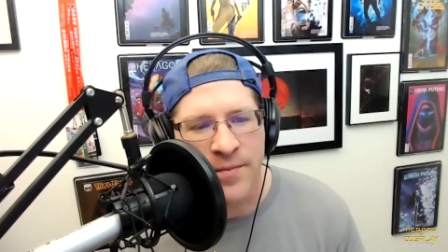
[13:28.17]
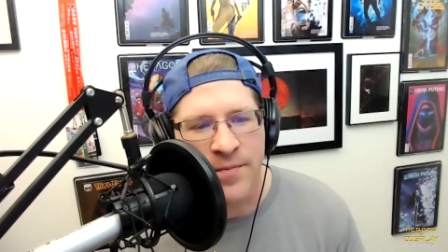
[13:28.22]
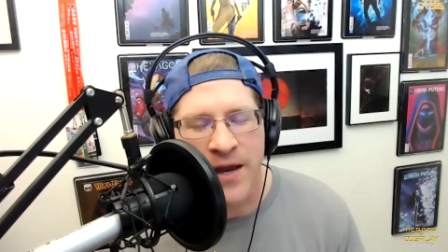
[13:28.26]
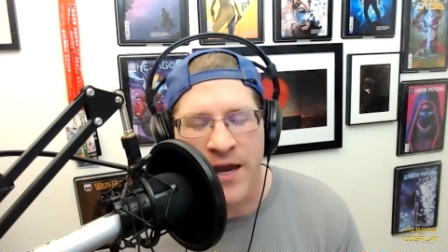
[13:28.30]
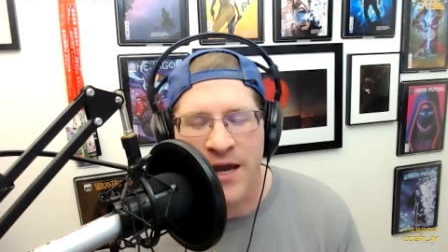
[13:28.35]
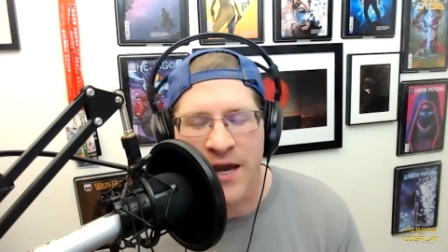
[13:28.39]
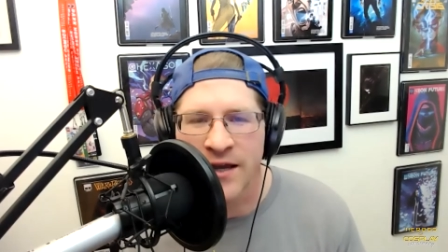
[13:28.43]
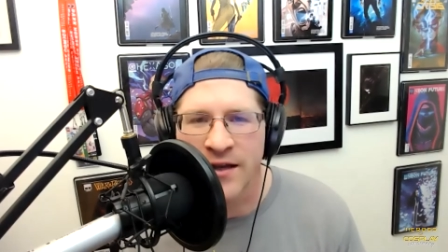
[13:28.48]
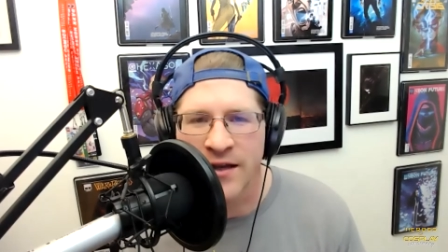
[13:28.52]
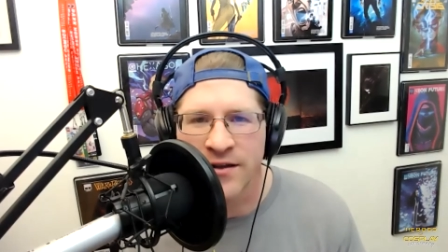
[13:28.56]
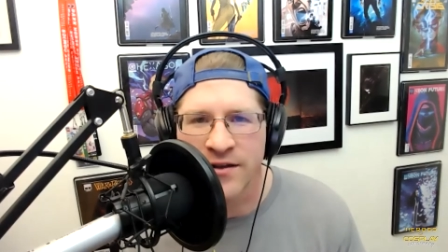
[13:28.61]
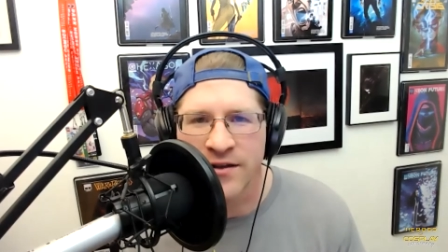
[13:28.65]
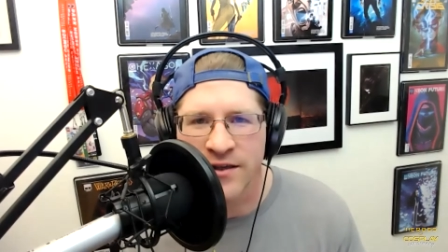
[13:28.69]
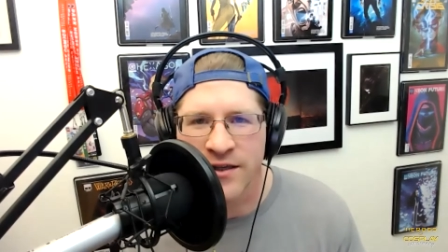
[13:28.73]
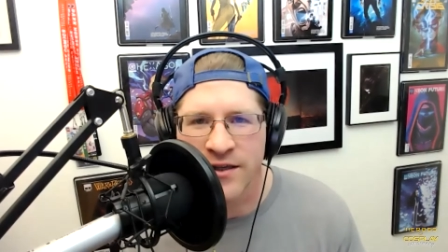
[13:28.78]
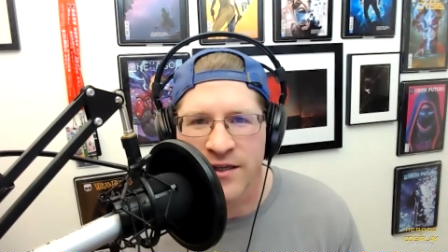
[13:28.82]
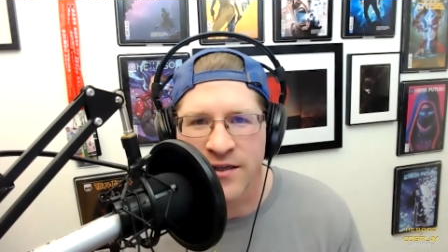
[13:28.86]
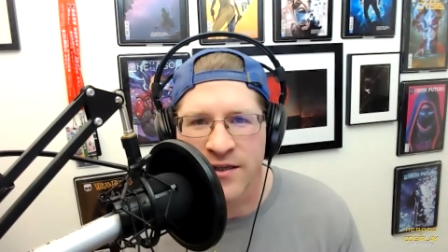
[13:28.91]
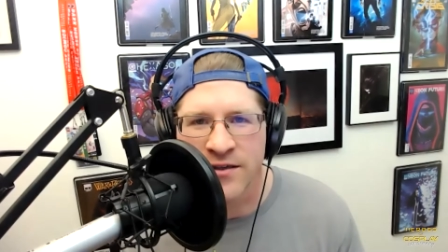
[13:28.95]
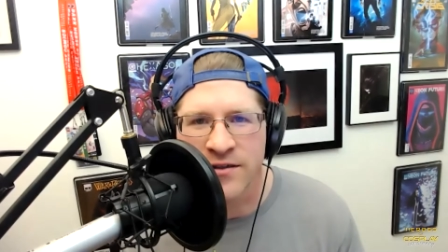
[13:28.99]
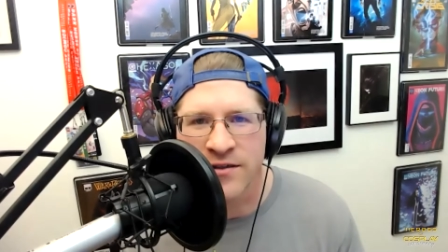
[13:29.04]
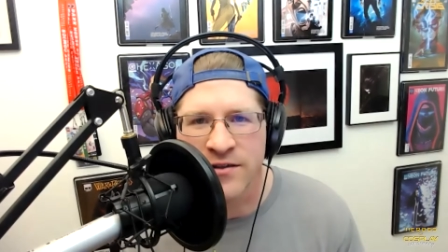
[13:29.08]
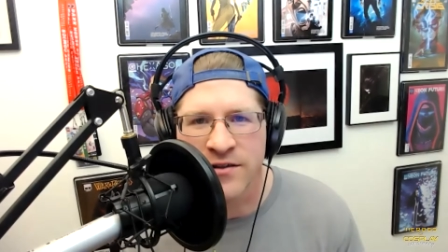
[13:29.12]
and
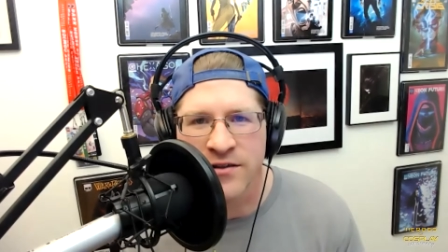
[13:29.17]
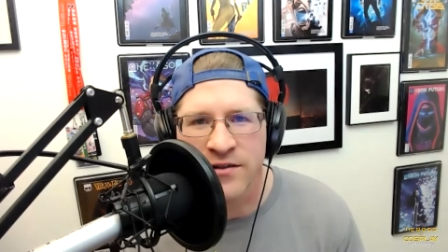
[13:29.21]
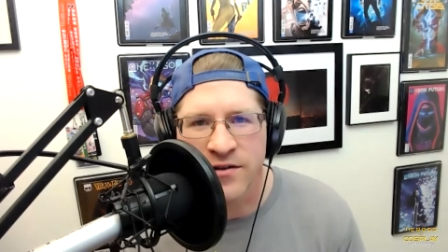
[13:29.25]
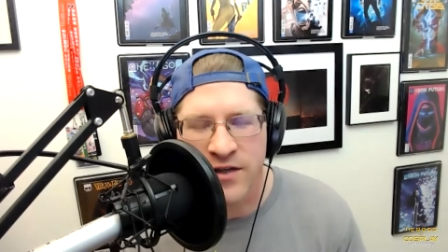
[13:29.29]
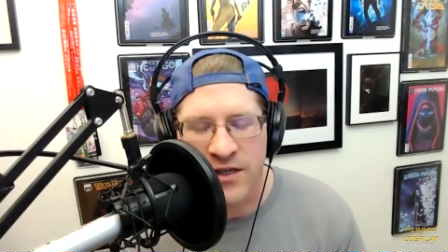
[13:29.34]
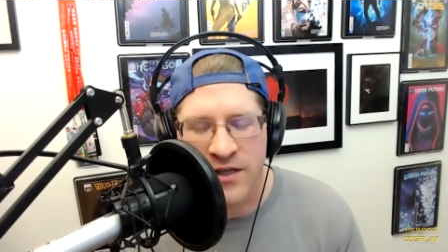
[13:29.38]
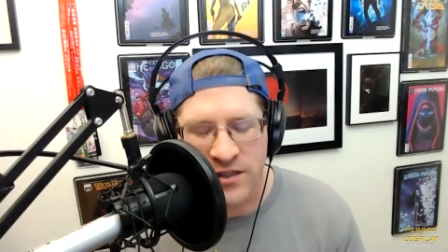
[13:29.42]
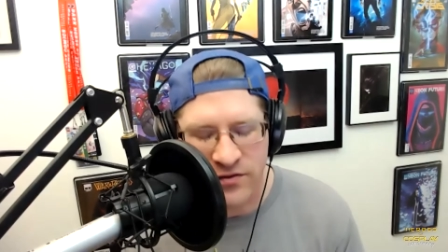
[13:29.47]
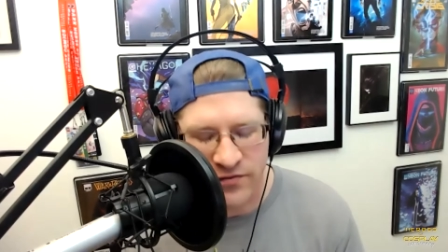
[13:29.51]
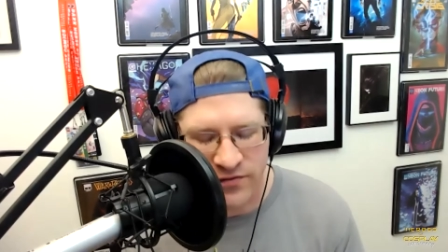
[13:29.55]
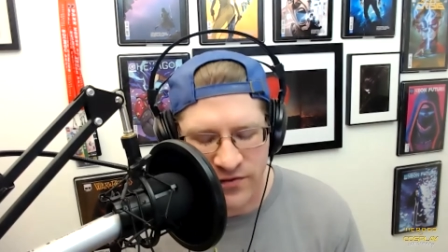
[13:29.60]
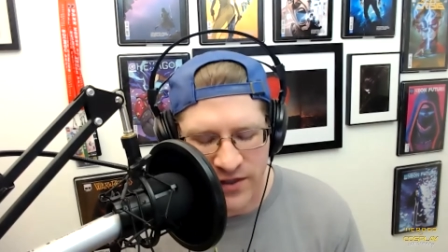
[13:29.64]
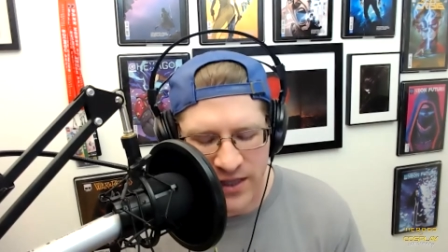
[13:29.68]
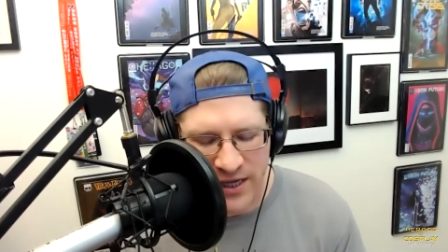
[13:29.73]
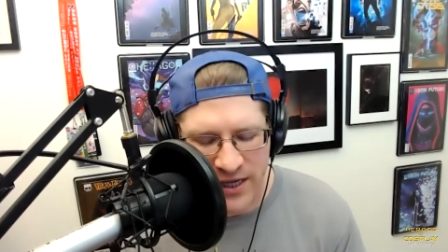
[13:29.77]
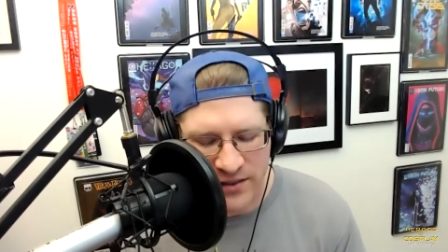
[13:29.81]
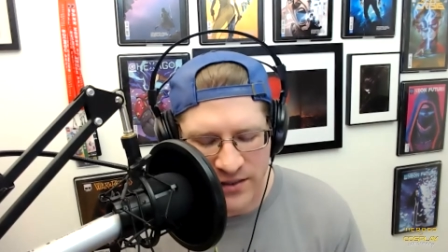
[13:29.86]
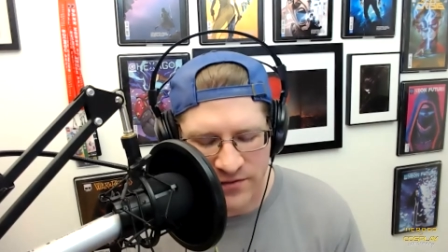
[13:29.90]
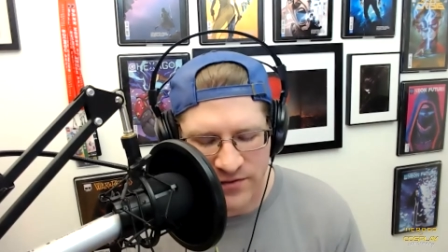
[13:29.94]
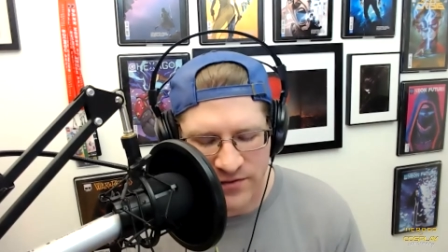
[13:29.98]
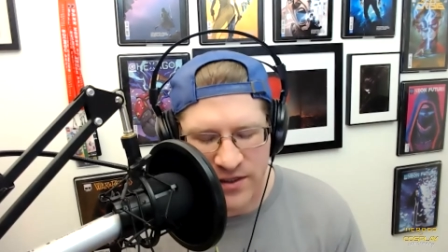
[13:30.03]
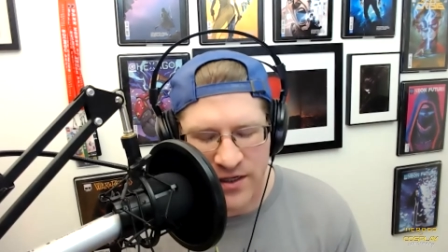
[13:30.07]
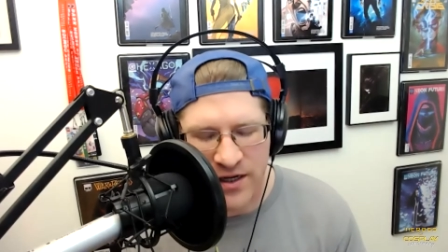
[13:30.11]
his
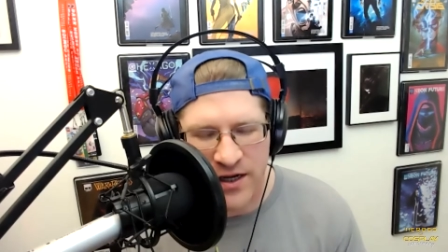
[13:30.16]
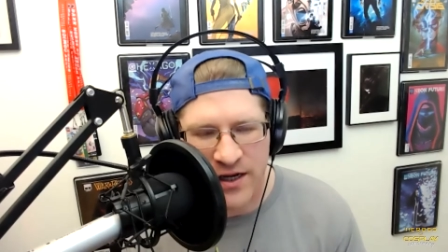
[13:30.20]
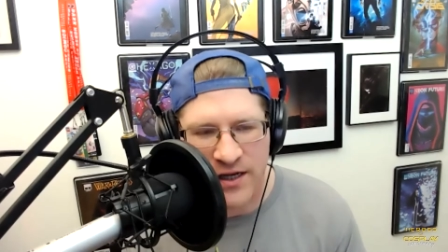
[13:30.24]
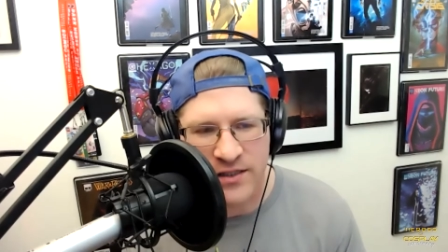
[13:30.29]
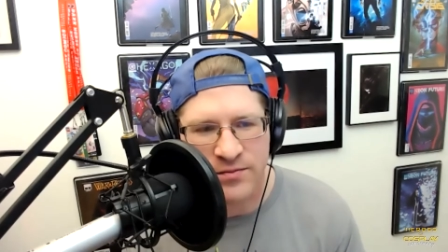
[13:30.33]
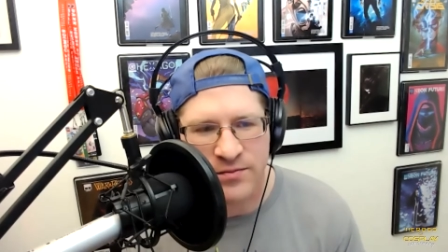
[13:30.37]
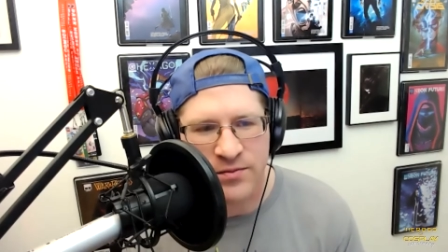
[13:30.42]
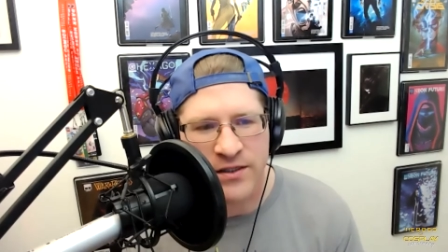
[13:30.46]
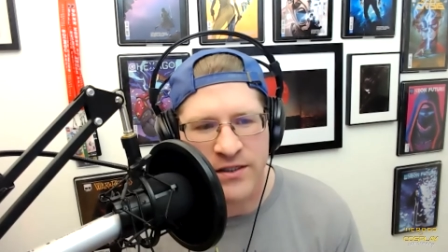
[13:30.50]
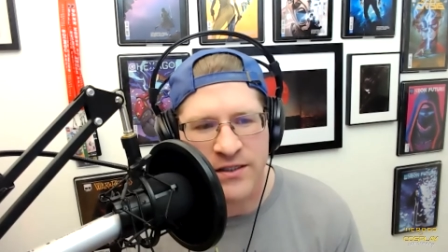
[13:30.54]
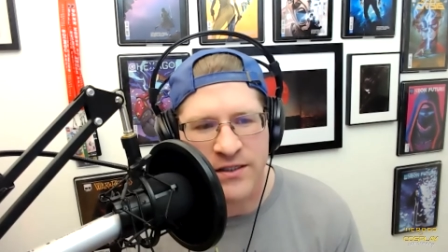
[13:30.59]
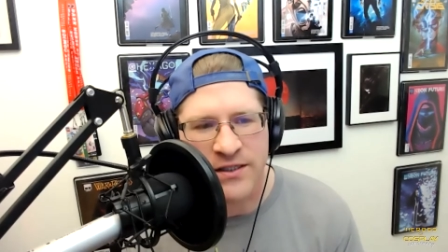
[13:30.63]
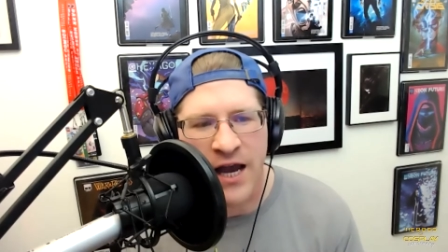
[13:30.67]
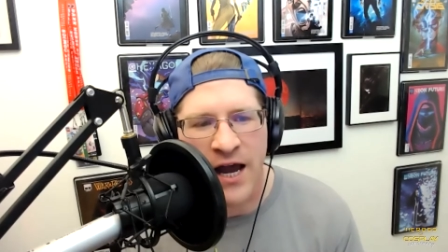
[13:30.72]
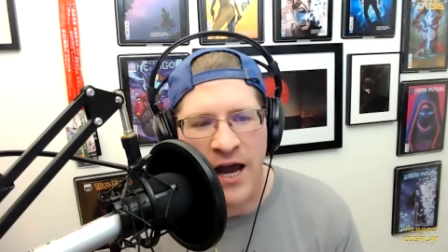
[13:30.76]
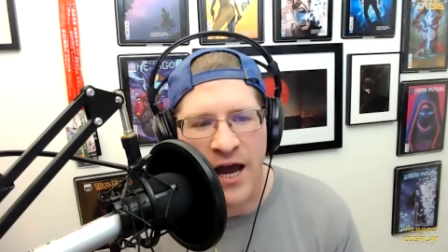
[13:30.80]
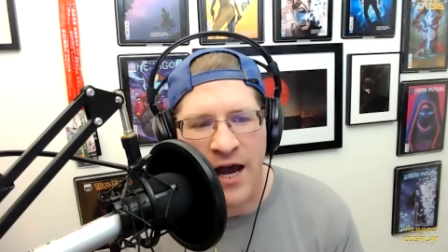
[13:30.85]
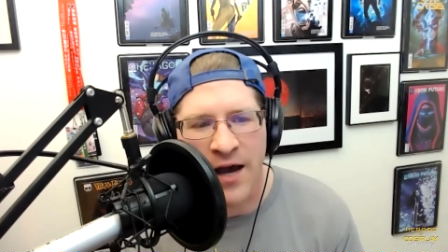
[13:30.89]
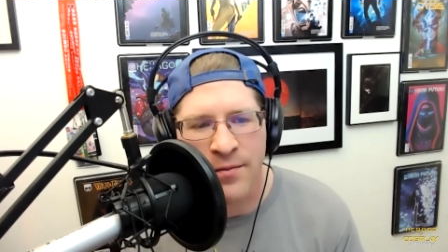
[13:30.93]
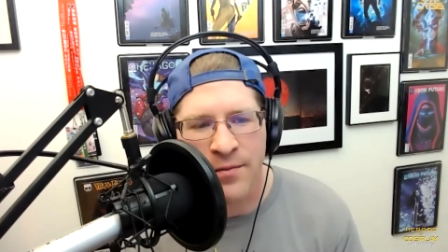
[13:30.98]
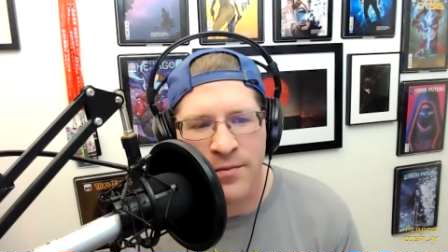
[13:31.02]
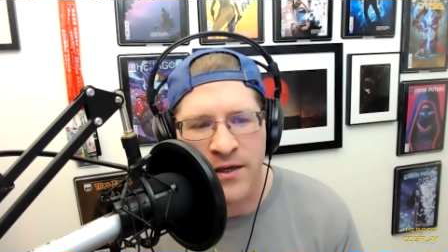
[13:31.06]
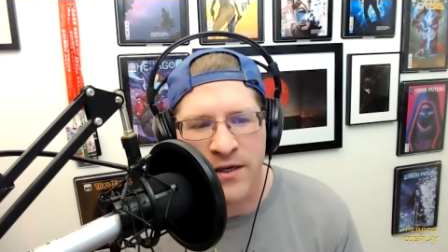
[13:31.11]
philosophy that cosplay is a
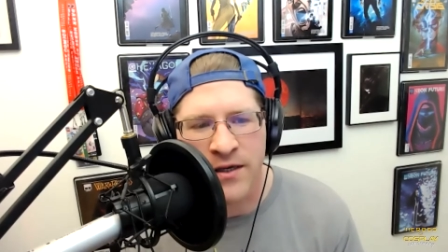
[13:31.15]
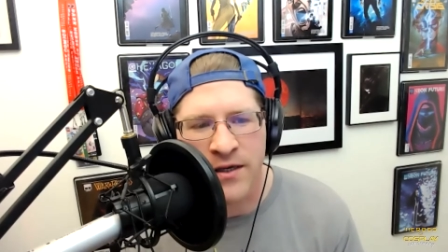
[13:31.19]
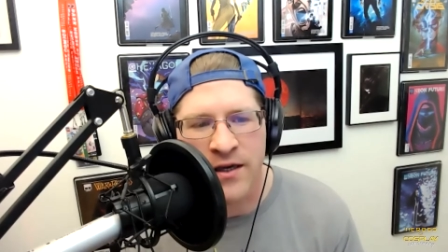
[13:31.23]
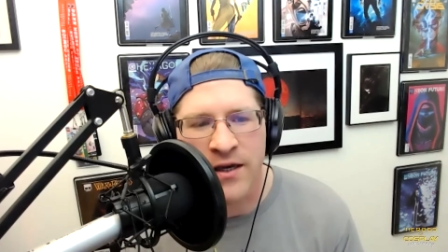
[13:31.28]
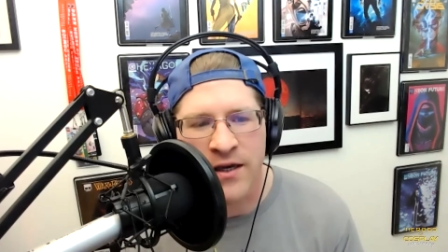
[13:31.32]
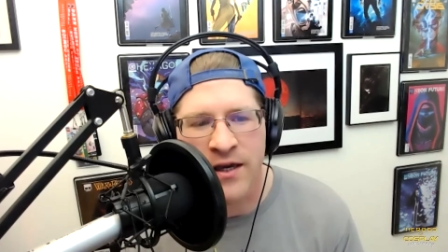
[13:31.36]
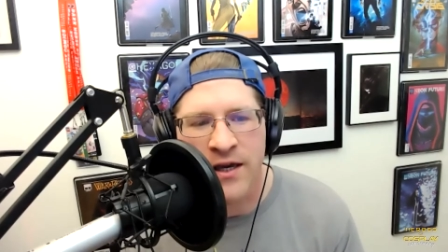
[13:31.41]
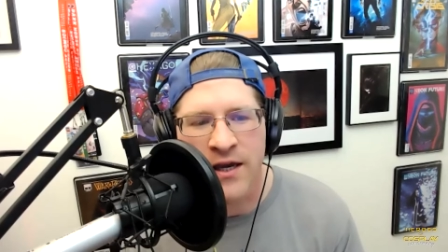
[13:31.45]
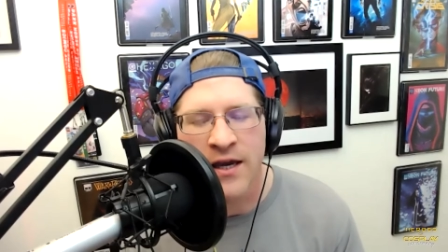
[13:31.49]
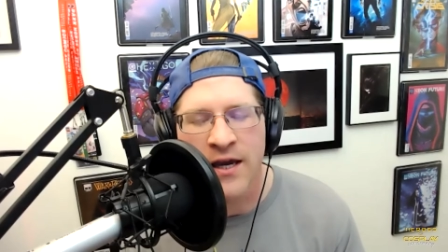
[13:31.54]
hobby